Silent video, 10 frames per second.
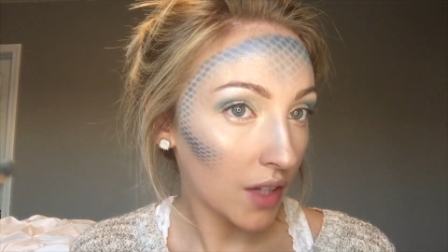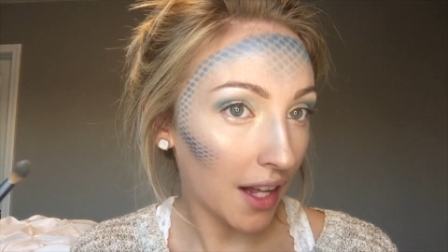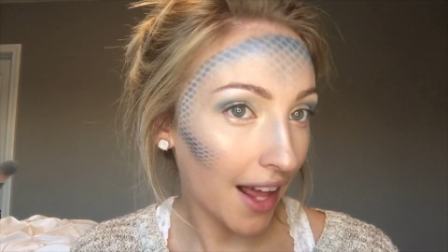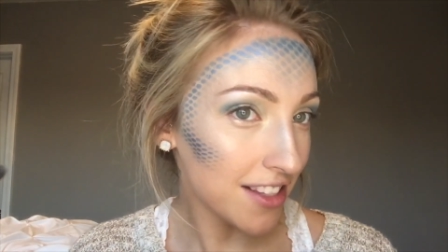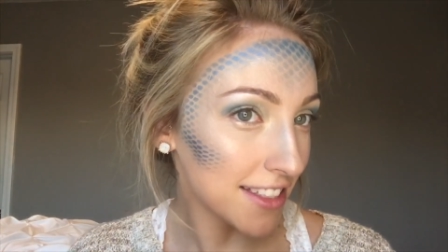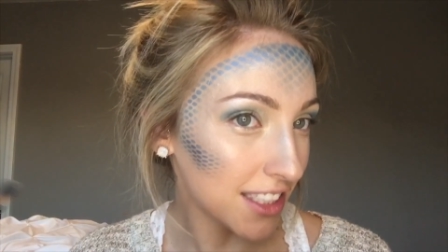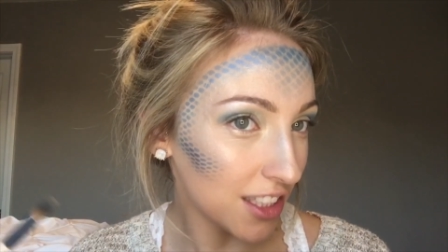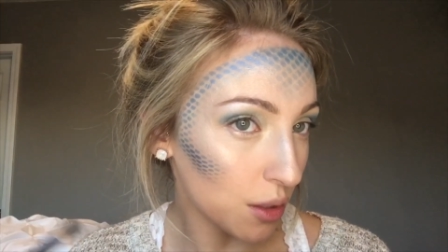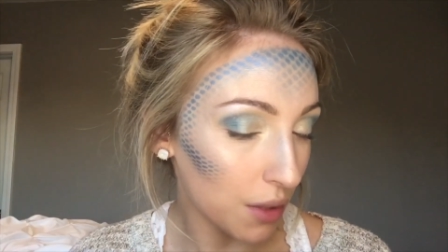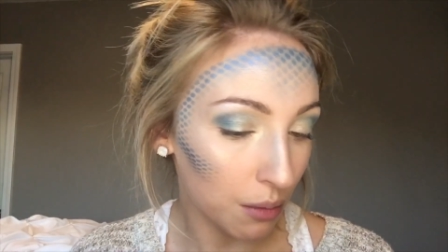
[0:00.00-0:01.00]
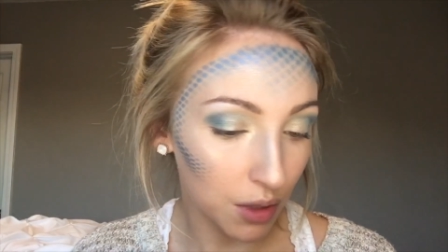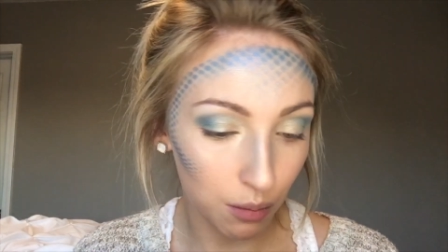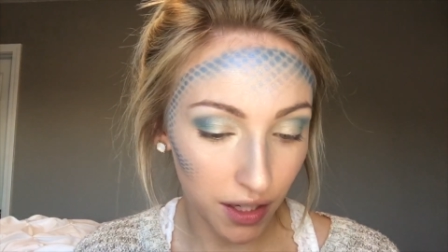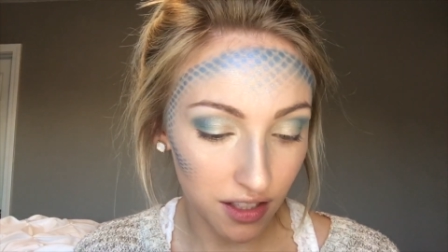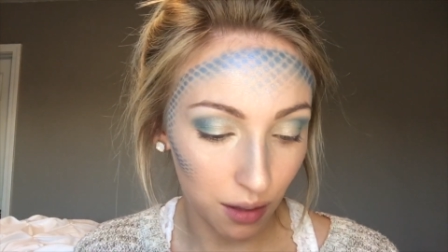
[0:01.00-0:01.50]
And it has like a little bit of blue
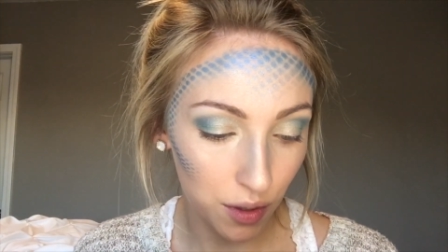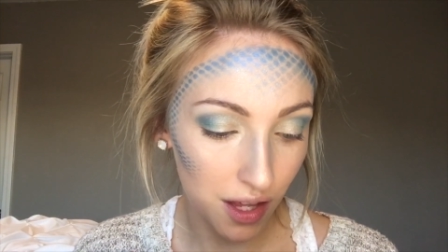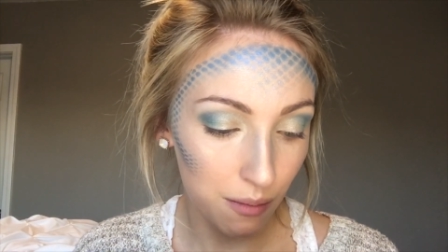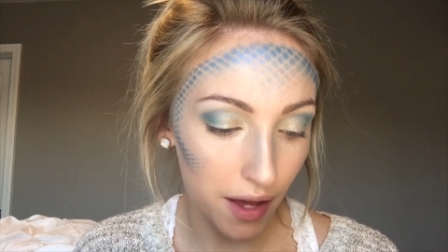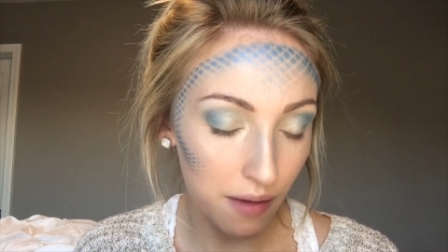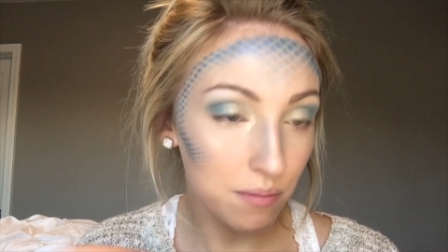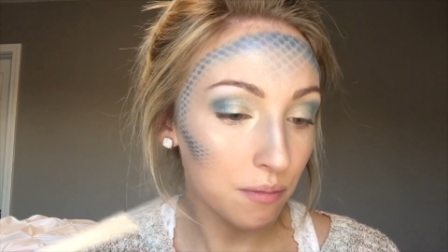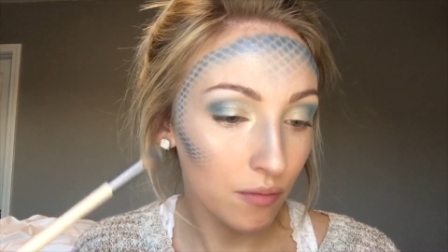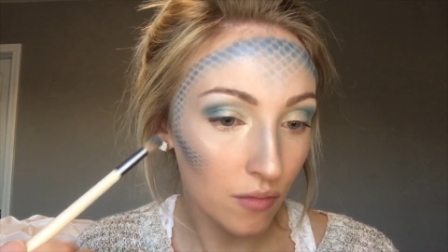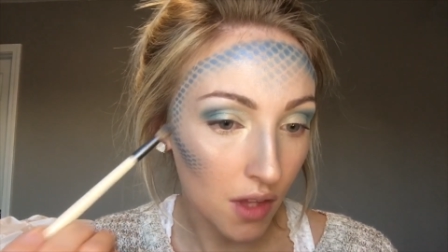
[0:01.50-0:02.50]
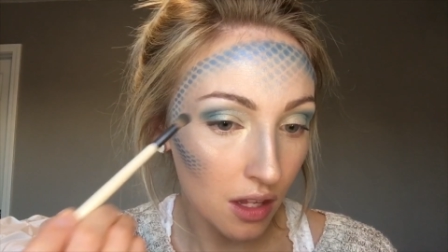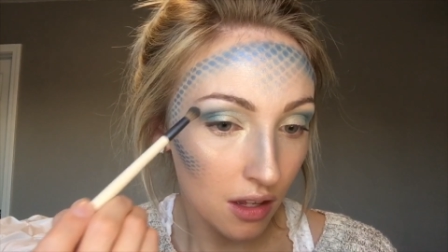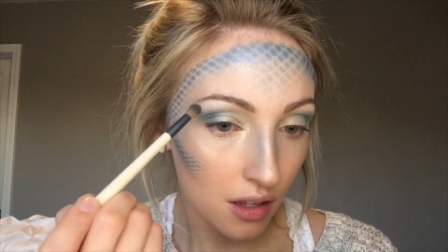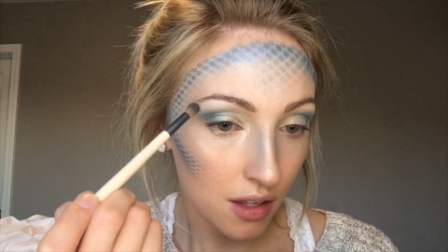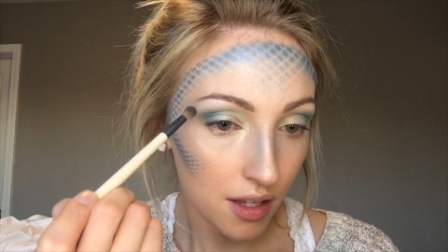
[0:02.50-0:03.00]
mixed in with it, but
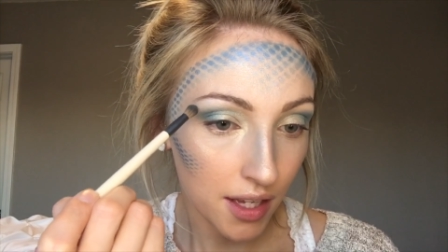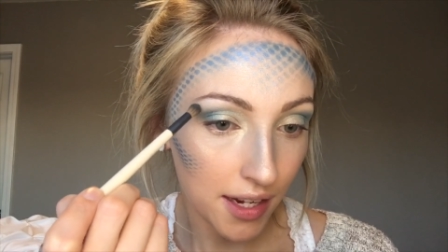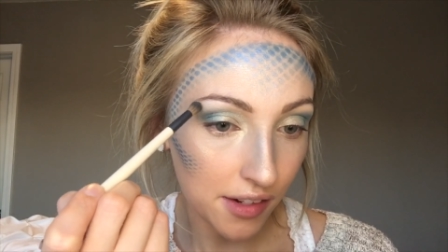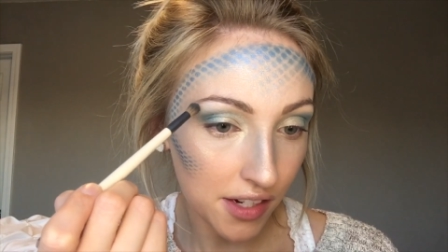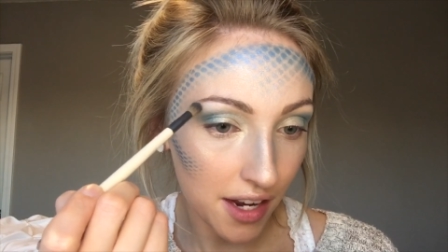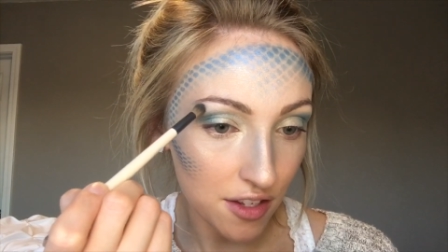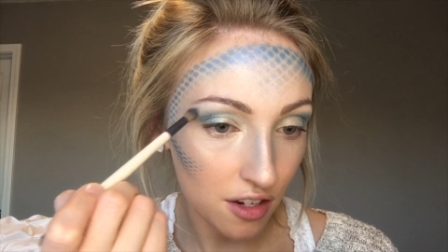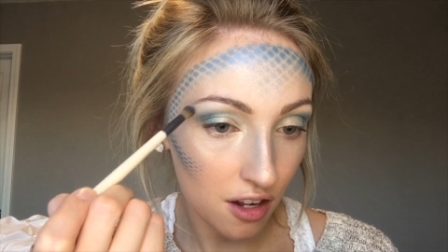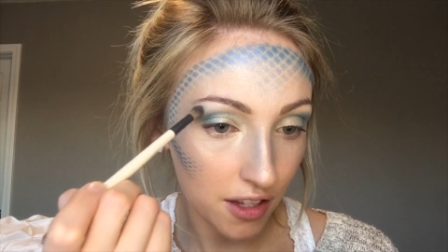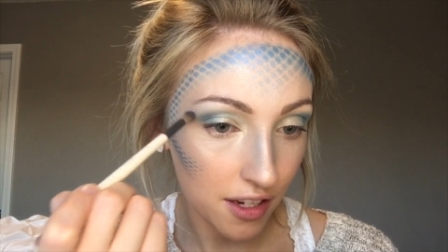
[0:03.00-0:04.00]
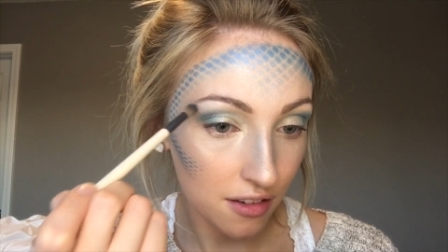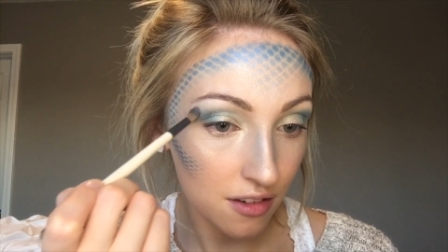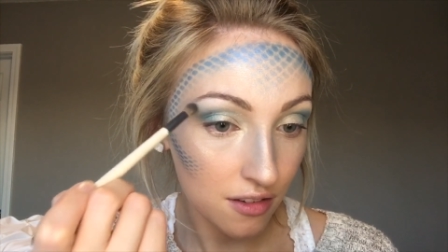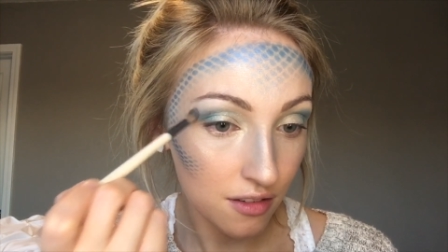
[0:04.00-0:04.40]
kind of ties it all in.